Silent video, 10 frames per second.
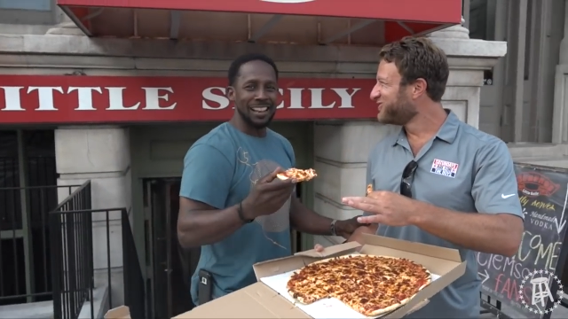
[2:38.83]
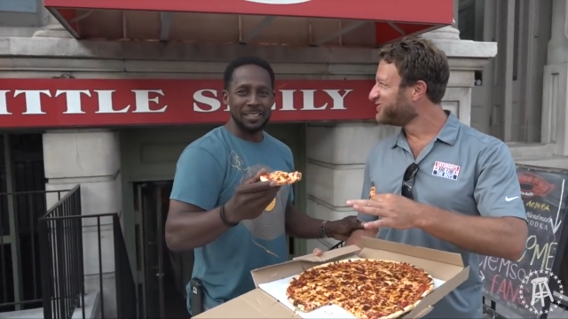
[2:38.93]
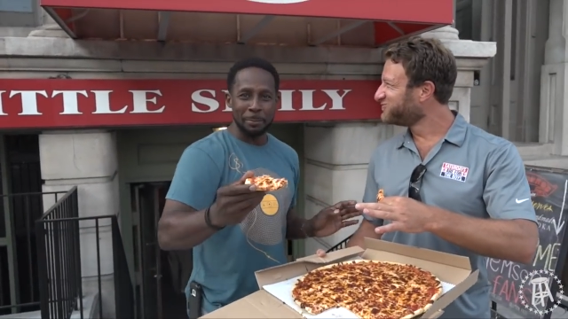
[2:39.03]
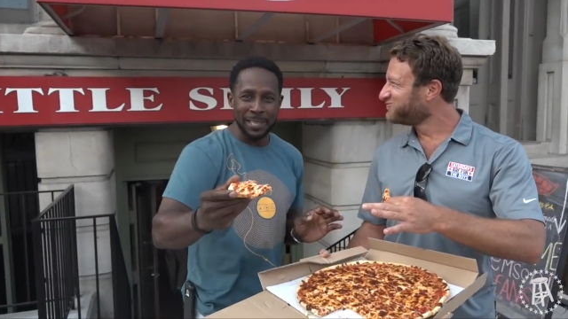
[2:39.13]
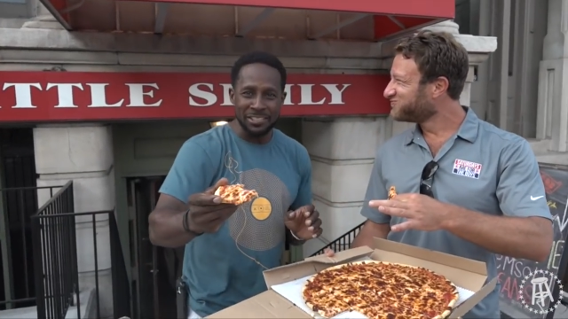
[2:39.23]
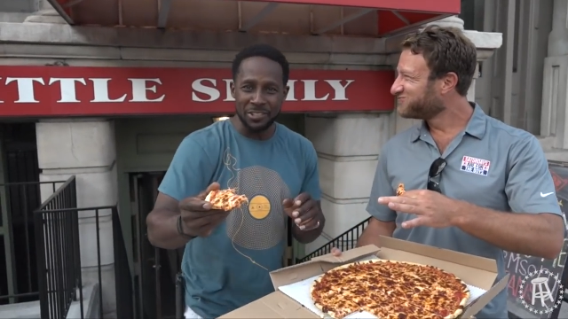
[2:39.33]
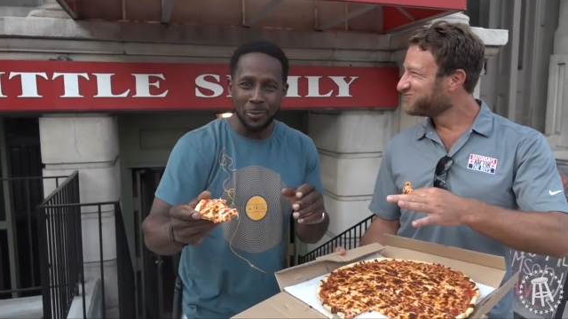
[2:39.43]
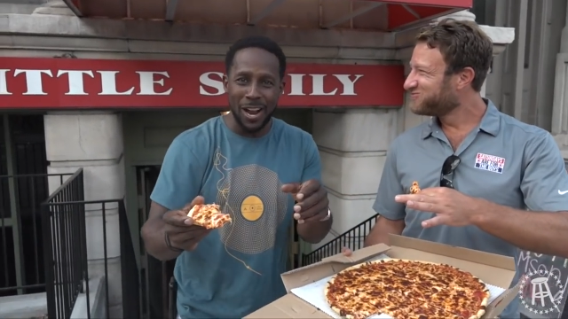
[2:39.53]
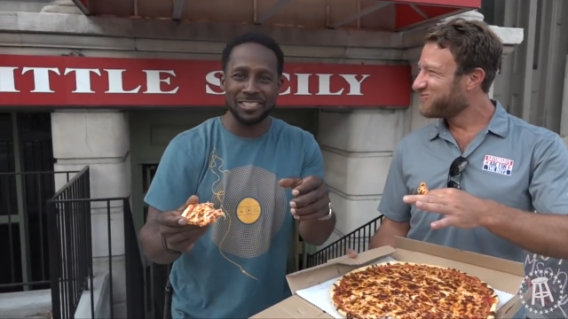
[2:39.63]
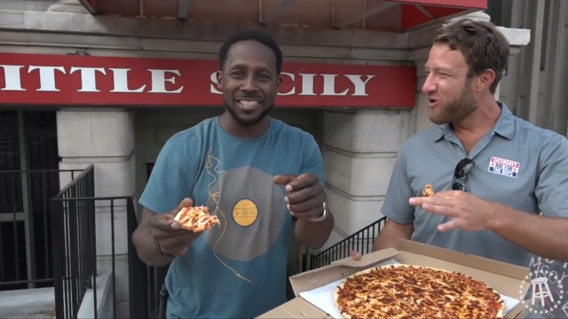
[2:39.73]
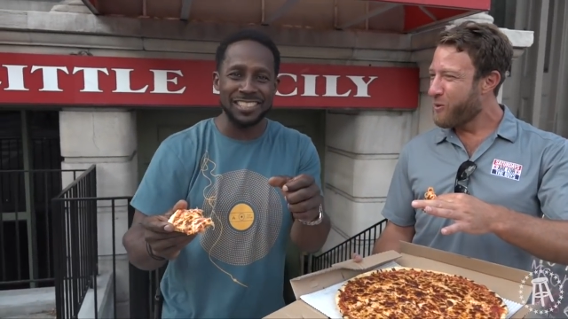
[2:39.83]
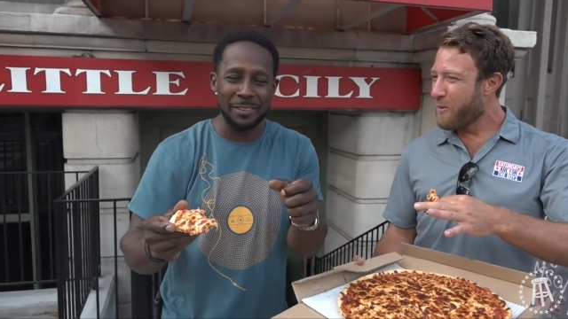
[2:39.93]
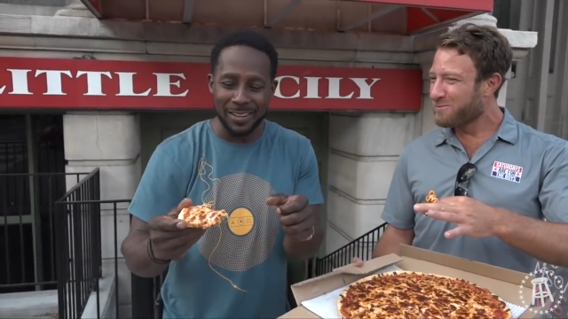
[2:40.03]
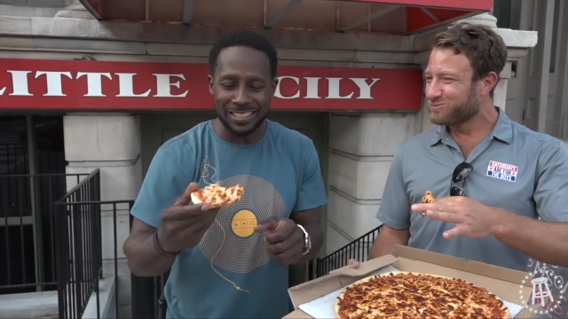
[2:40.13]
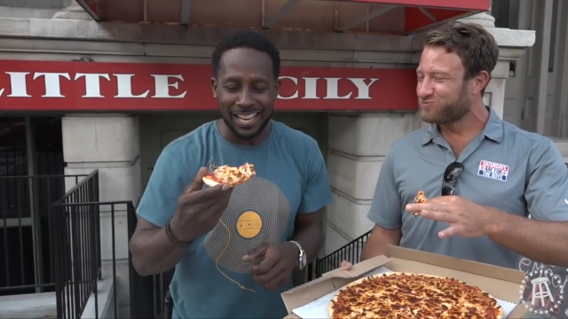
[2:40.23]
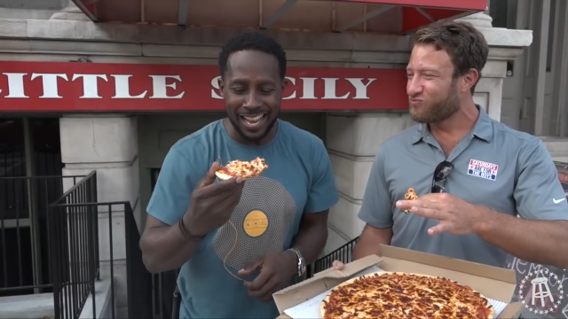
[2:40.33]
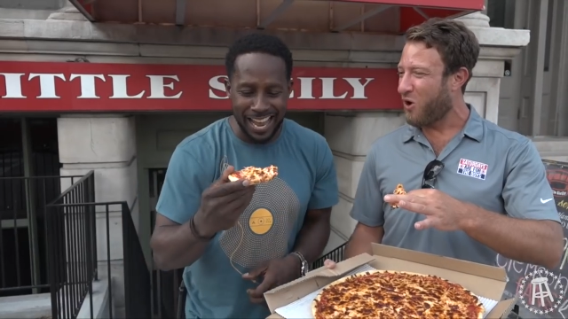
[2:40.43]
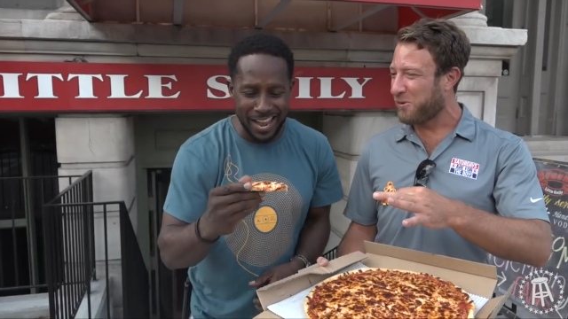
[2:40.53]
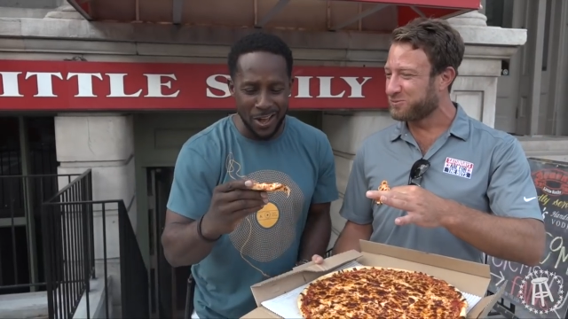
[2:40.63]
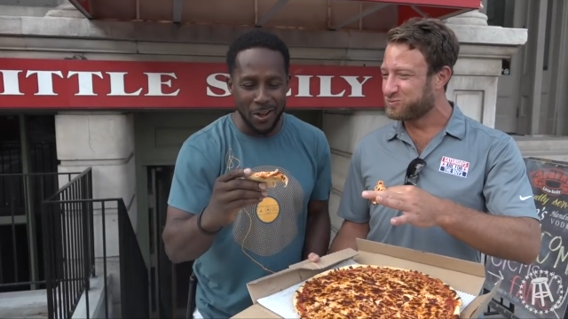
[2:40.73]
Speaker 1: got some bleach to wash this? What the
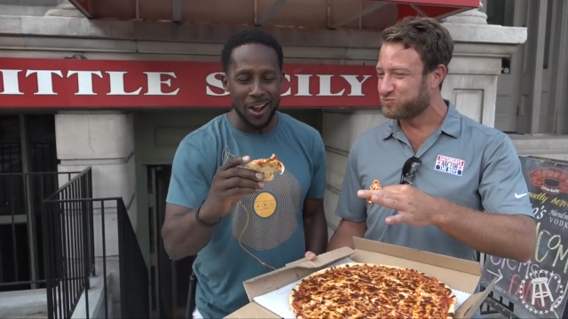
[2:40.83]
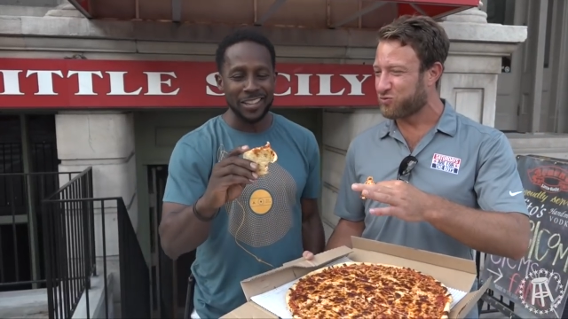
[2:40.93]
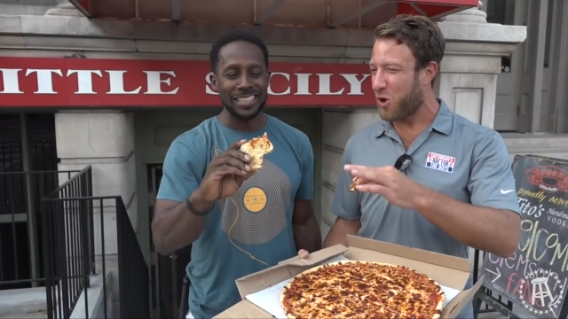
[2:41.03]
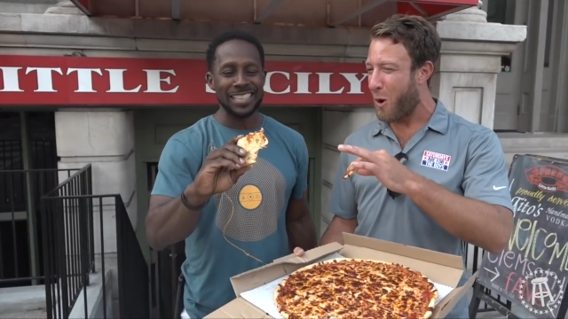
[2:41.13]
hell?